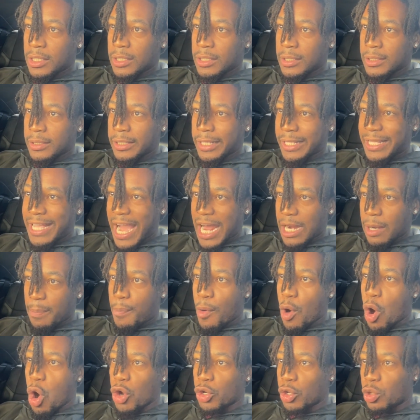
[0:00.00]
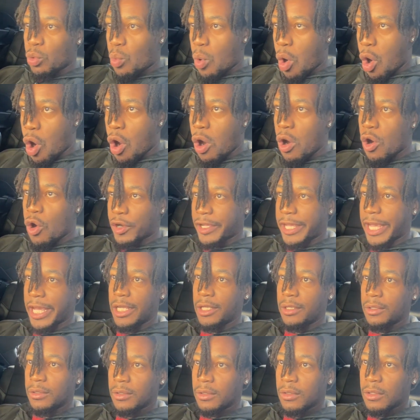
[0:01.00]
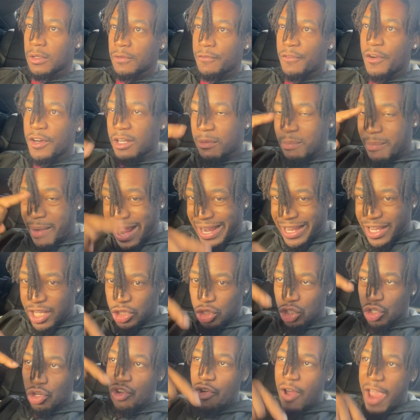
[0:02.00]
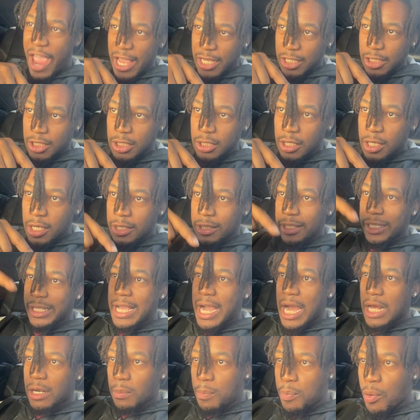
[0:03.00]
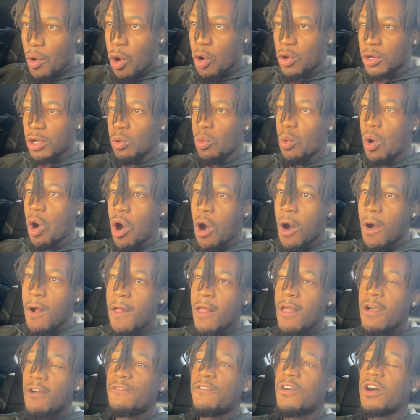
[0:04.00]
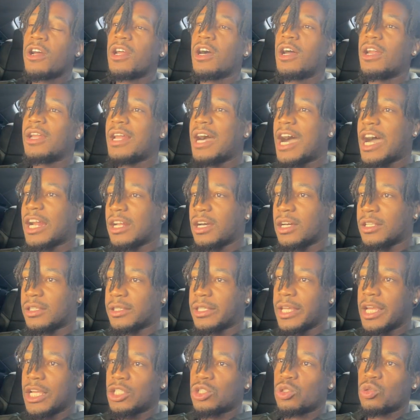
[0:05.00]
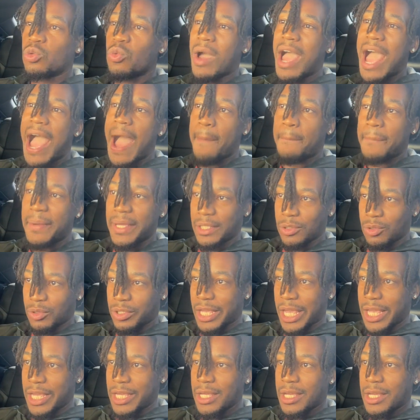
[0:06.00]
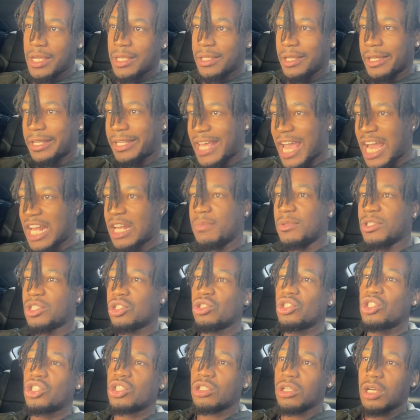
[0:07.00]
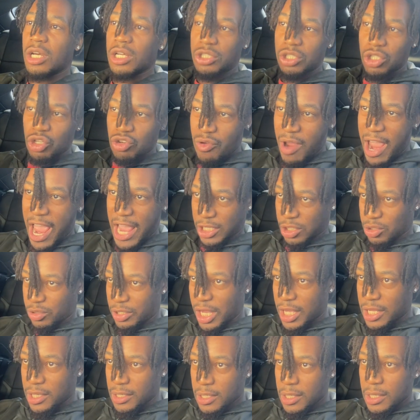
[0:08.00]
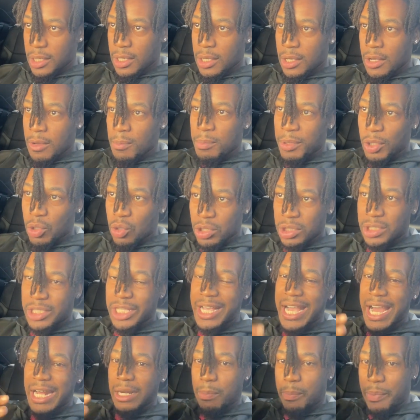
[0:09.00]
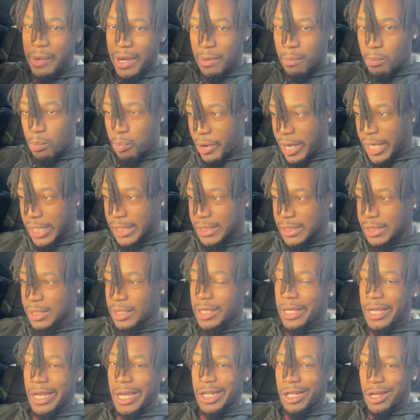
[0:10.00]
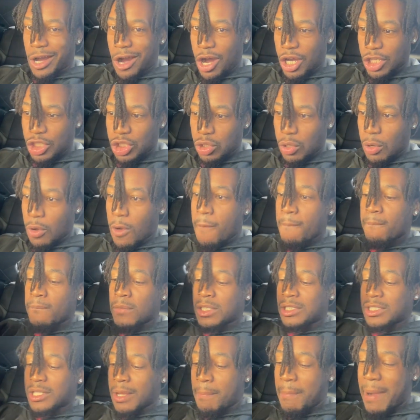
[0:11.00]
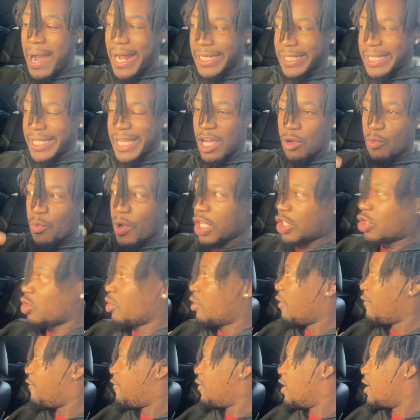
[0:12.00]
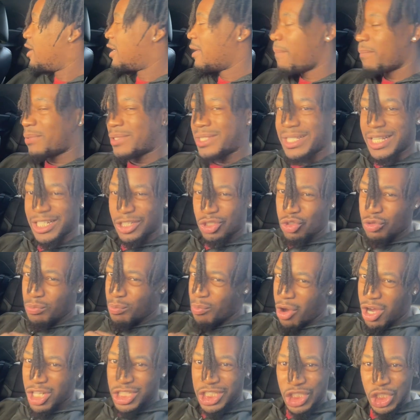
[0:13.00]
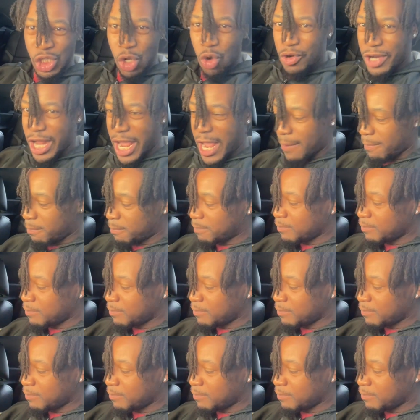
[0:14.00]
They got to pull the wall, okay, for the market to crash. They got to pull the wall for the, a lot of things to happen, okay, the economy to, uh, to crash, okay, because they got to bring breaks. And also, somebody getting ready to reveal themselves. You must know that.